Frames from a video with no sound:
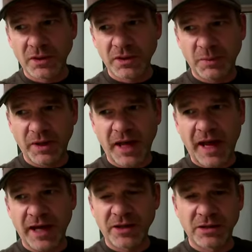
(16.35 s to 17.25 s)
to make
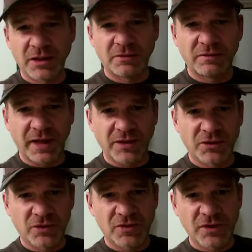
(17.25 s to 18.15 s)
action
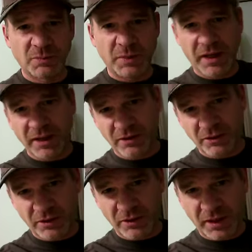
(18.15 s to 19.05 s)
adventures that make it
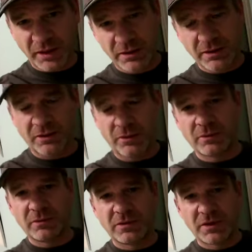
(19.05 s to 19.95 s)
look like,
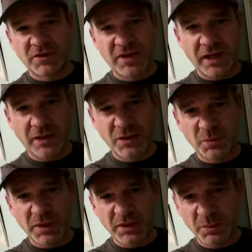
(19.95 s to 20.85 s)
it's exciting to
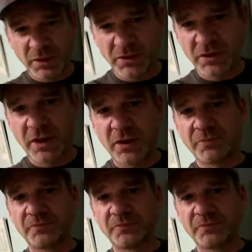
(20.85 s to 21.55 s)
be in the military.